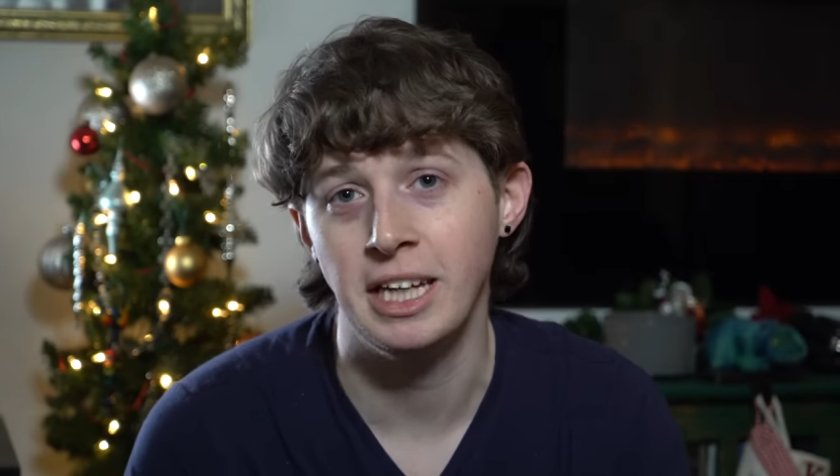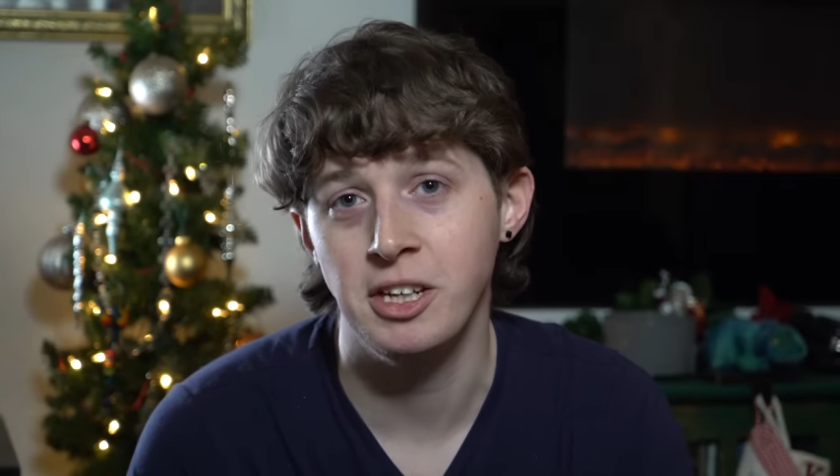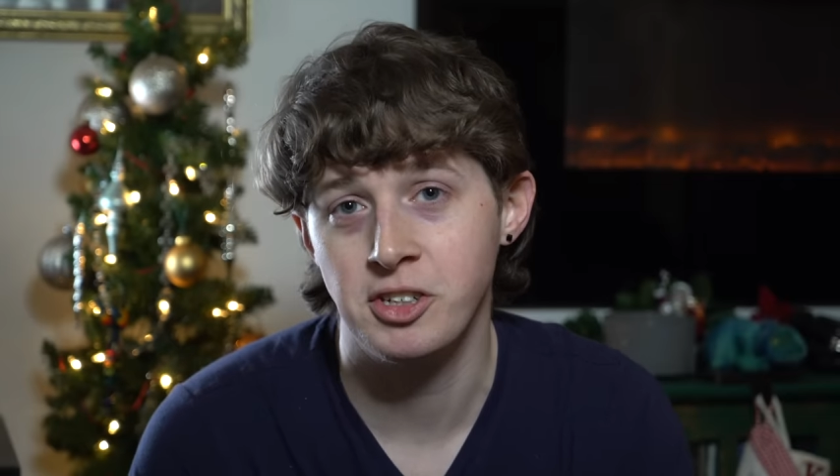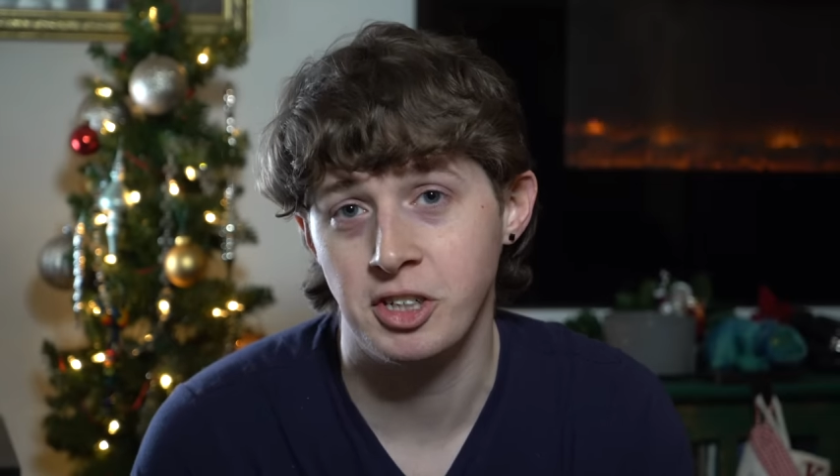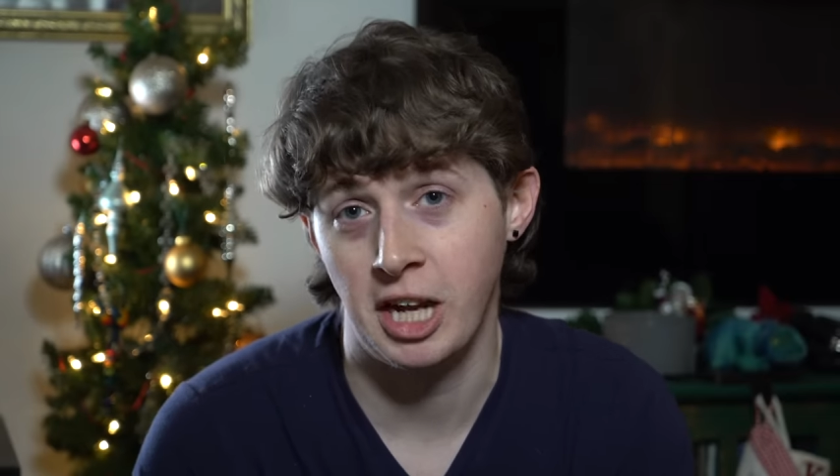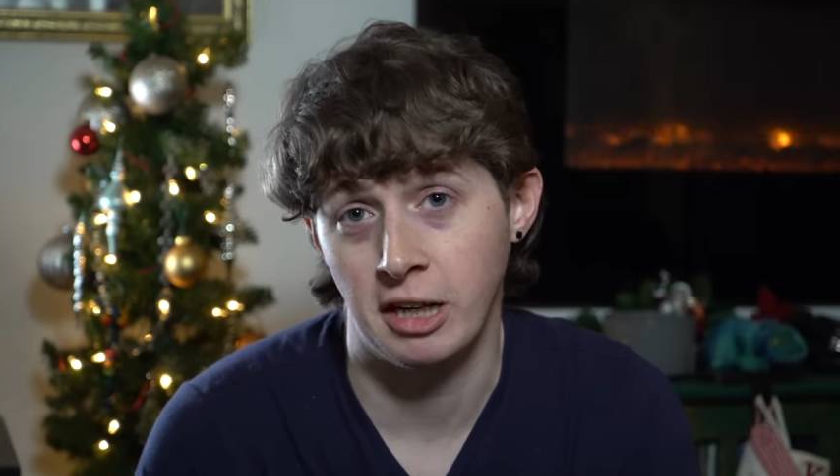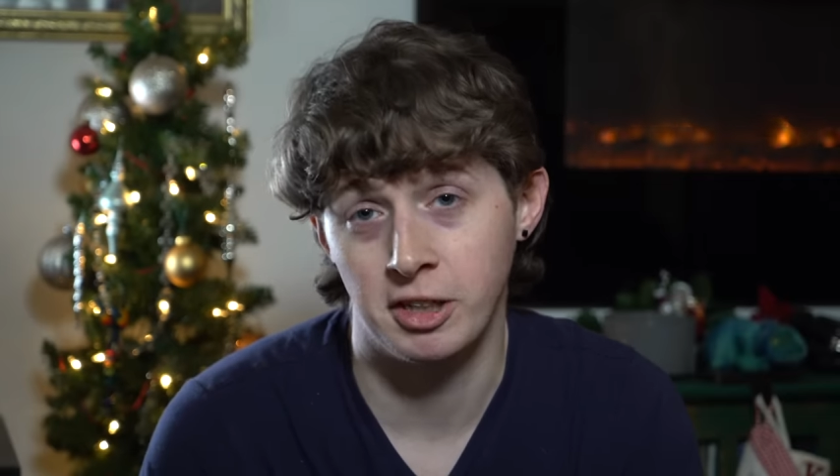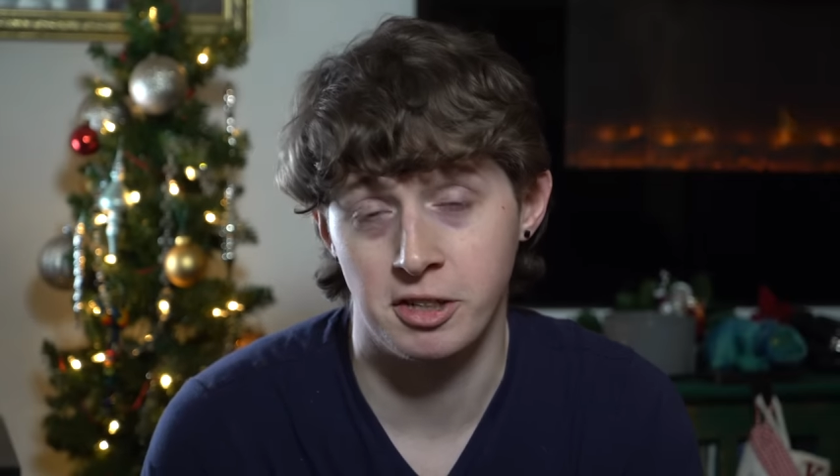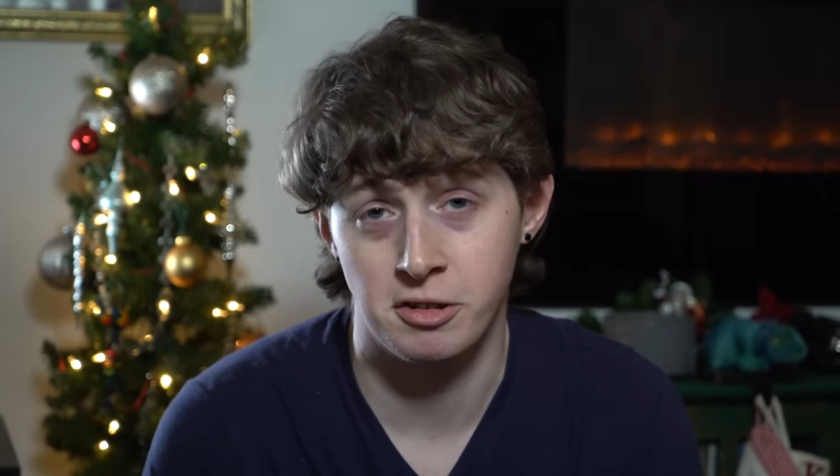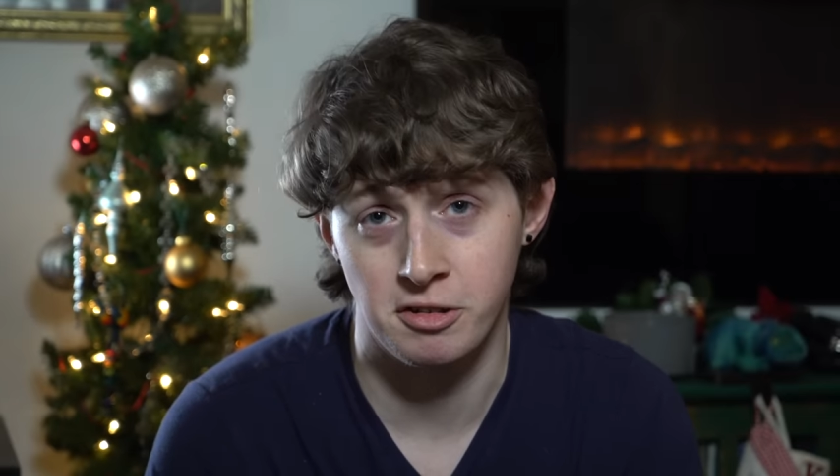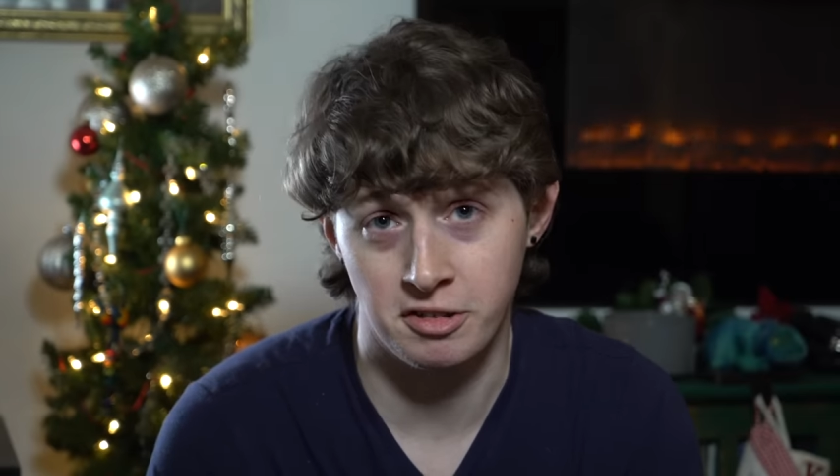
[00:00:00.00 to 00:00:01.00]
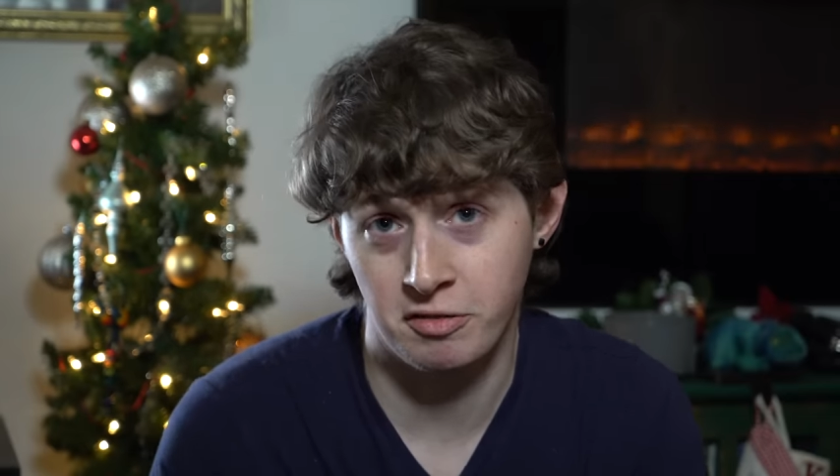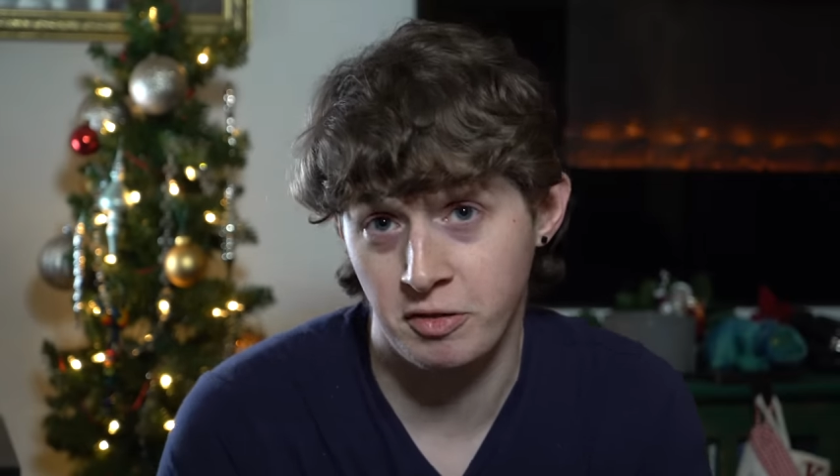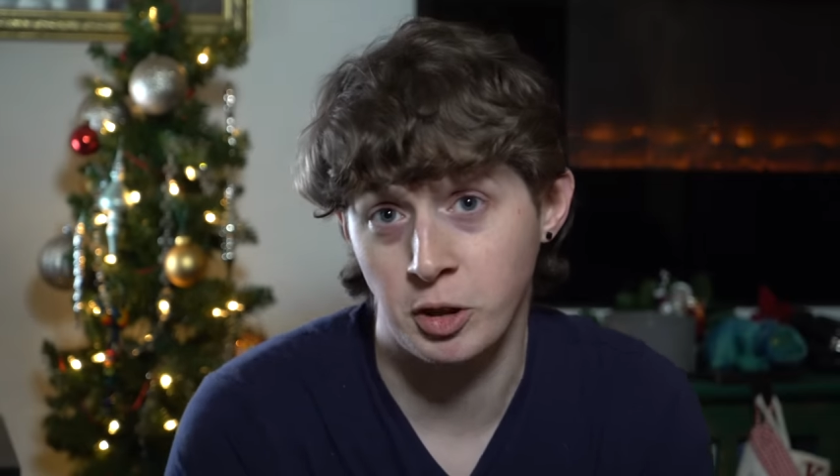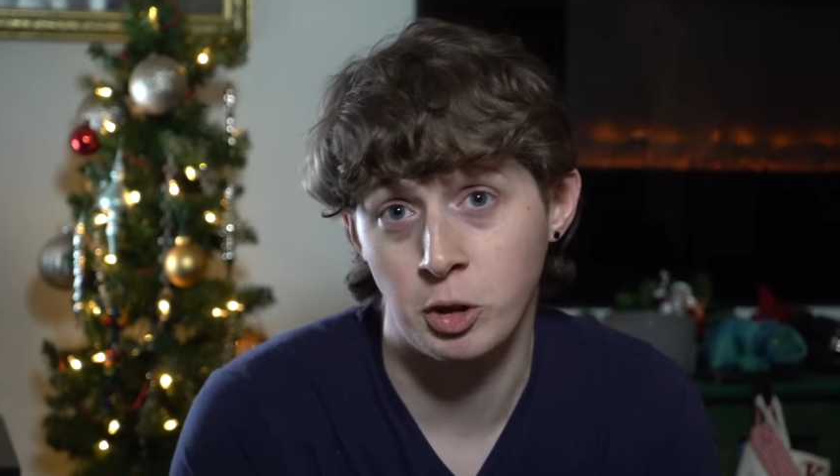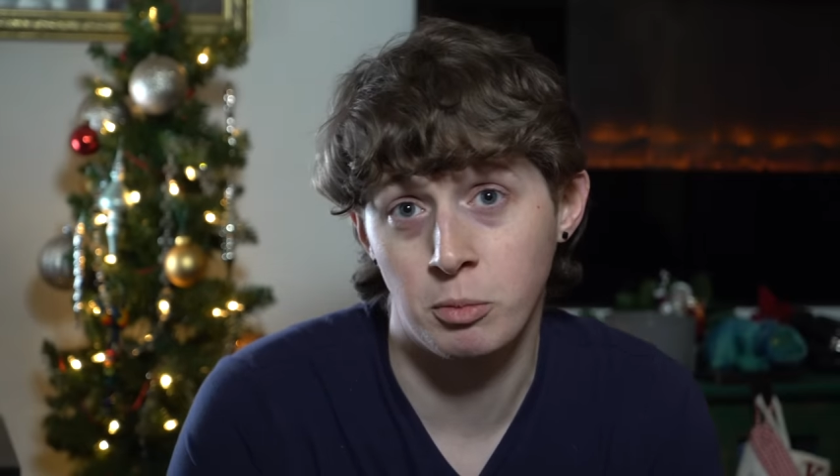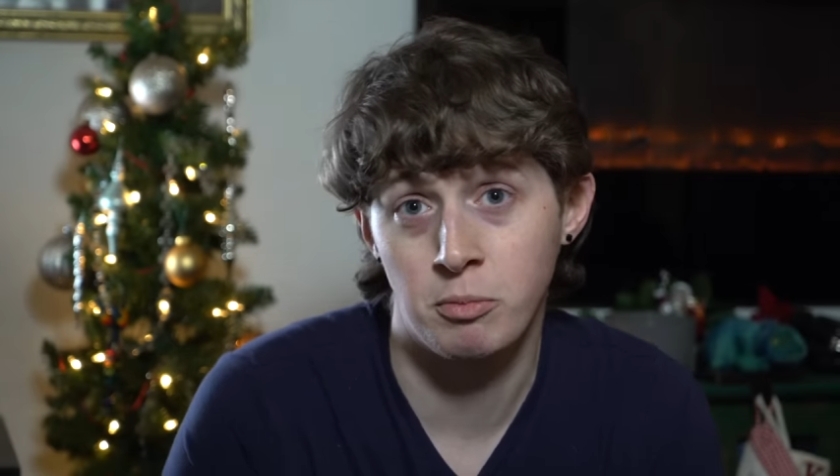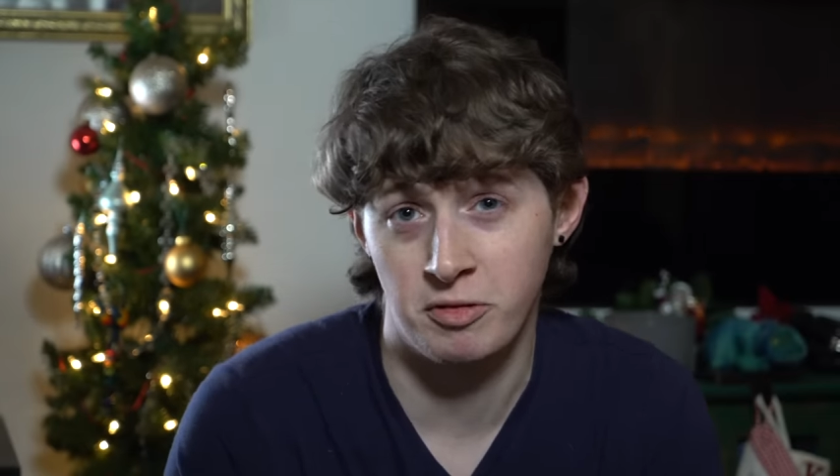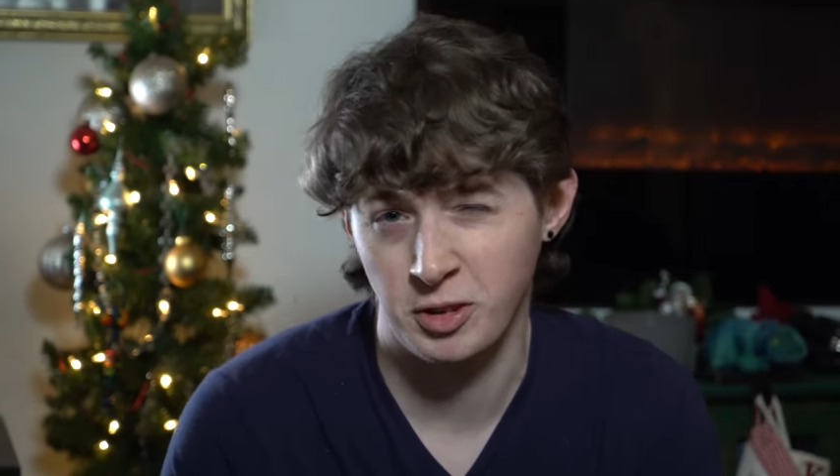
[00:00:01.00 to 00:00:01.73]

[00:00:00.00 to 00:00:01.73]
each character's film